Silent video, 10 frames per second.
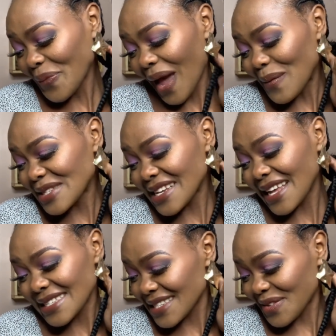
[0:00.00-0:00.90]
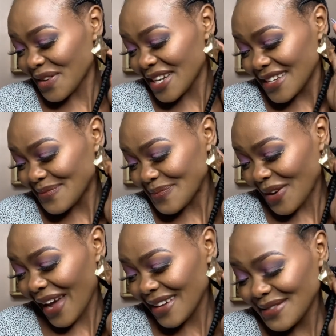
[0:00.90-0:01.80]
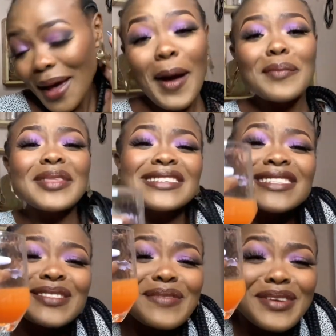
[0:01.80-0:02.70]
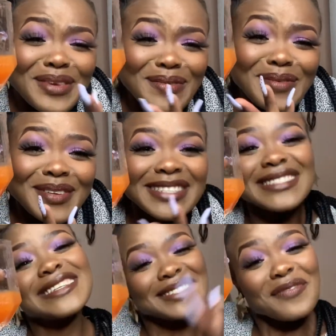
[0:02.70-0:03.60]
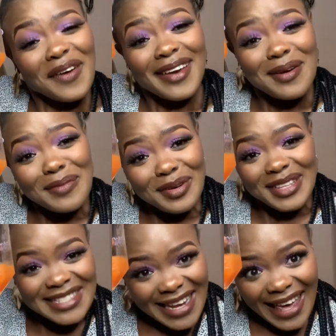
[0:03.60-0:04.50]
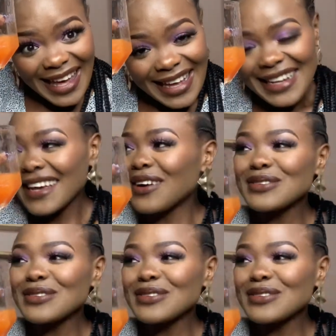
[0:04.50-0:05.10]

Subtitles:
it wasn't necessary, okay? But this is so cute. It's justifiable, isn't it?